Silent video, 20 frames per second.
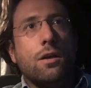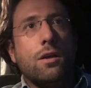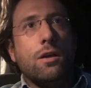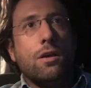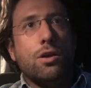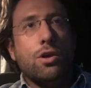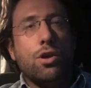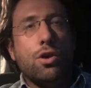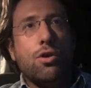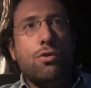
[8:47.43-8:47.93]

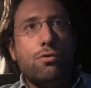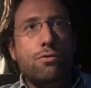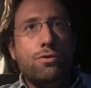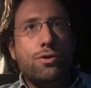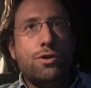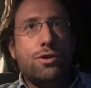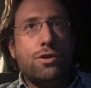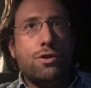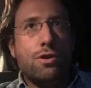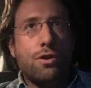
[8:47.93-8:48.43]

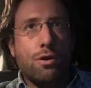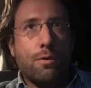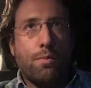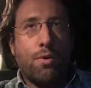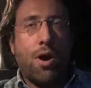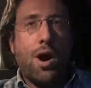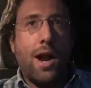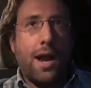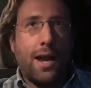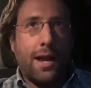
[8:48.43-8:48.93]
use your
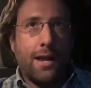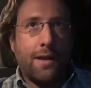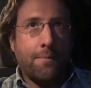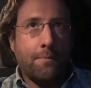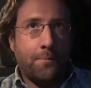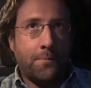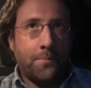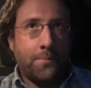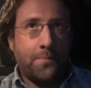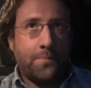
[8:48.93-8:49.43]

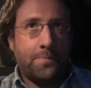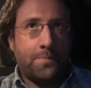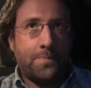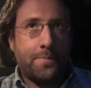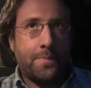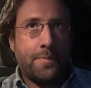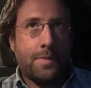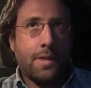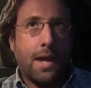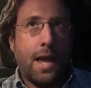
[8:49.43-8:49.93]
brain
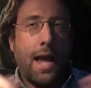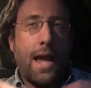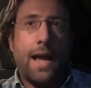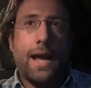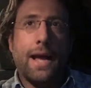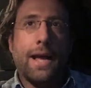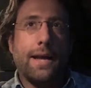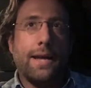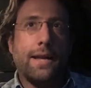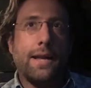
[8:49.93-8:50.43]

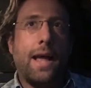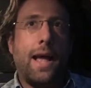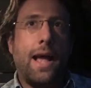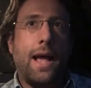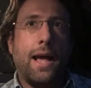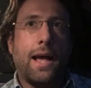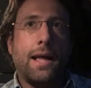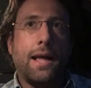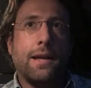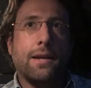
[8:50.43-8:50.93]
and
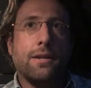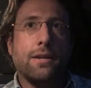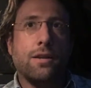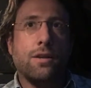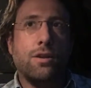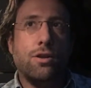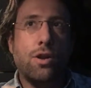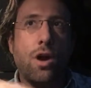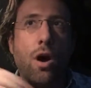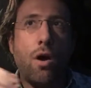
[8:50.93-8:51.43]

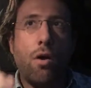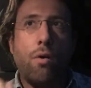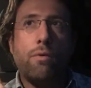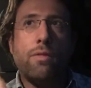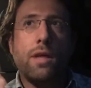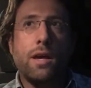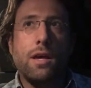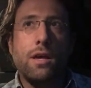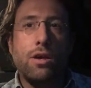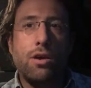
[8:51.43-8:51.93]
know
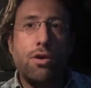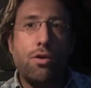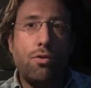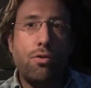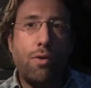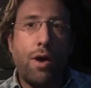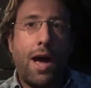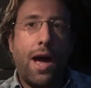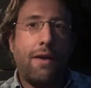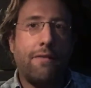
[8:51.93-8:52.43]
that
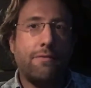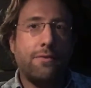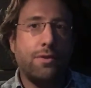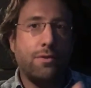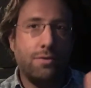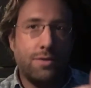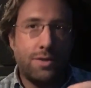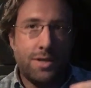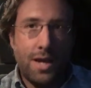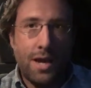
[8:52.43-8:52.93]
you have
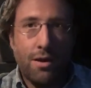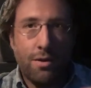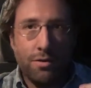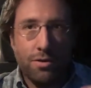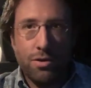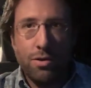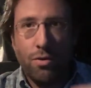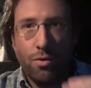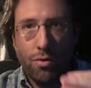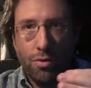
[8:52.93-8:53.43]
to tell
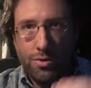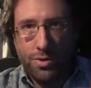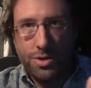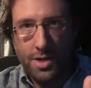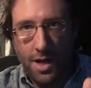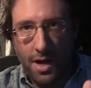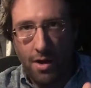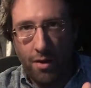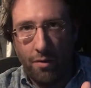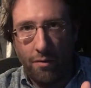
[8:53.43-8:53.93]

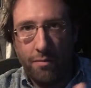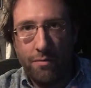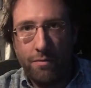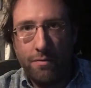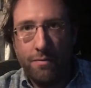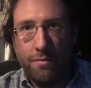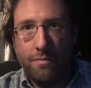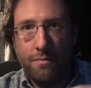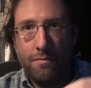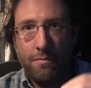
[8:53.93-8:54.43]
yourself
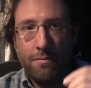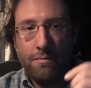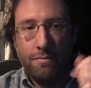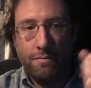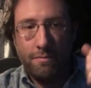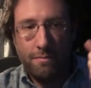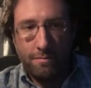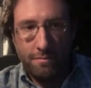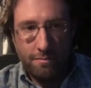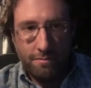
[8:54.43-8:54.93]

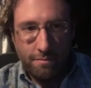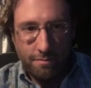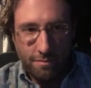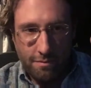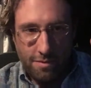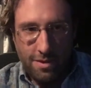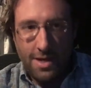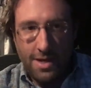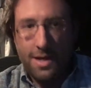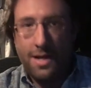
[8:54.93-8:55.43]

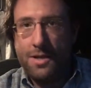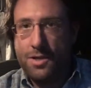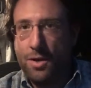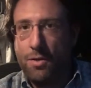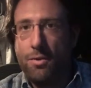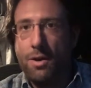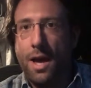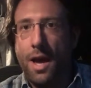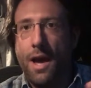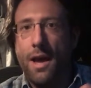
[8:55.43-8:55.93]
that it's
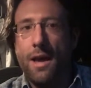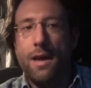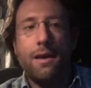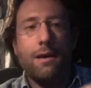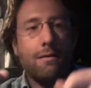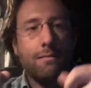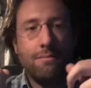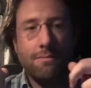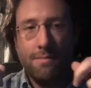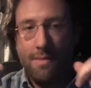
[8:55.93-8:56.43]
okay,
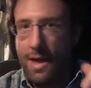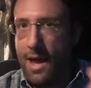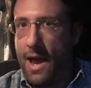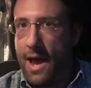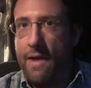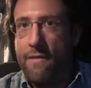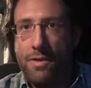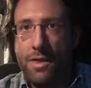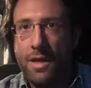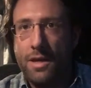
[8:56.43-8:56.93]

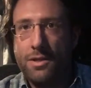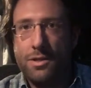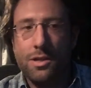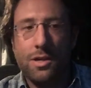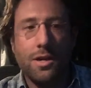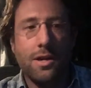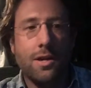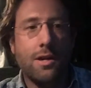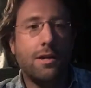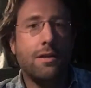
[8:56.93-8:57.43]
everything's
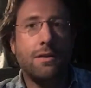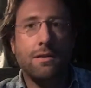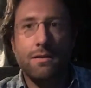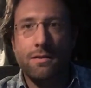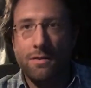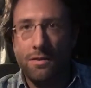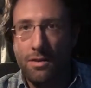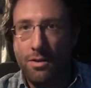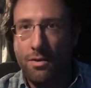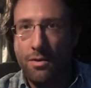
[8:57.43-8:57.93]
good,
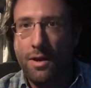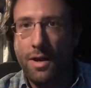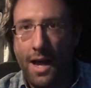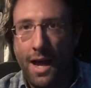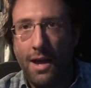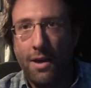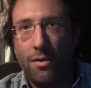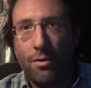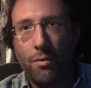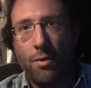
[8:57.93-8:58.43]
you can
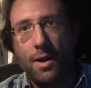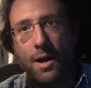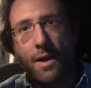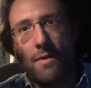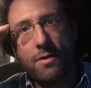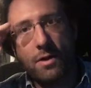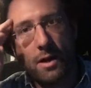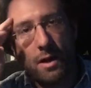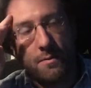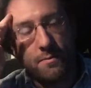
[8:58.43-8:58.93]
handle
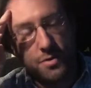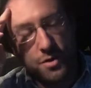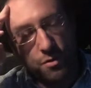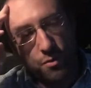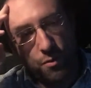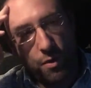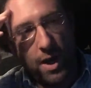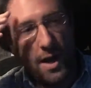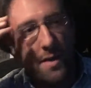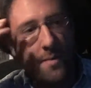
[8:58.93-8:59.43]
whatever comes your
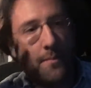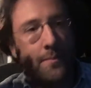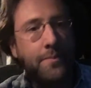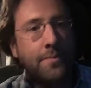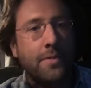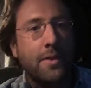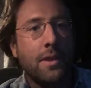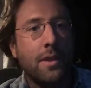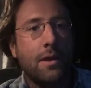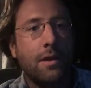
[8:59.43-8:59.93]
way,
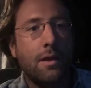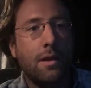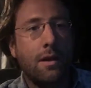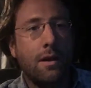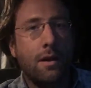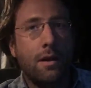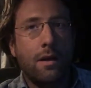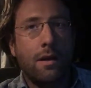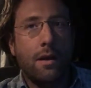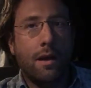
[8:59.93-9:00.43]

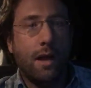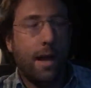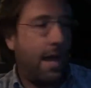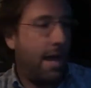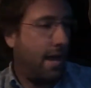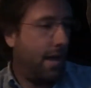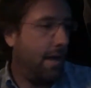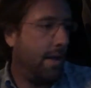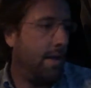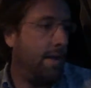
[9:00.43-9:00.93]

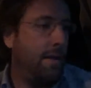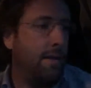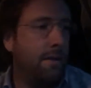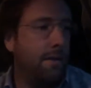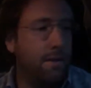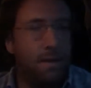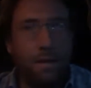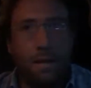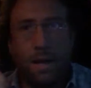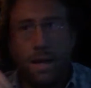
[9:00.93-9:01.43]

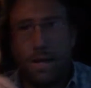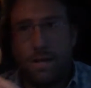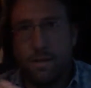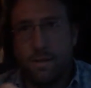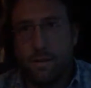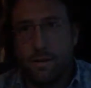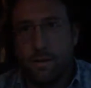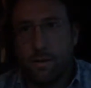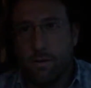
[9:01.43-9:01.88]
and the lights are going to